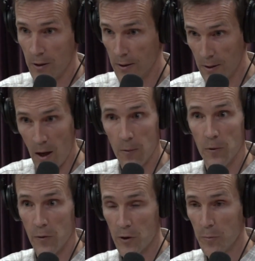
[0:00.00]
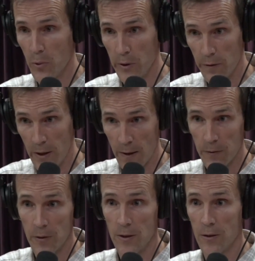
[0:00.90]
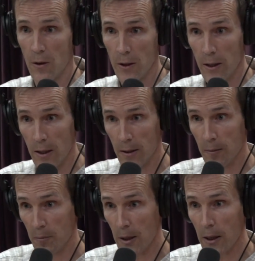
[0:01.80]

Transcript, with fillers: that's not reversible even after they start eating meat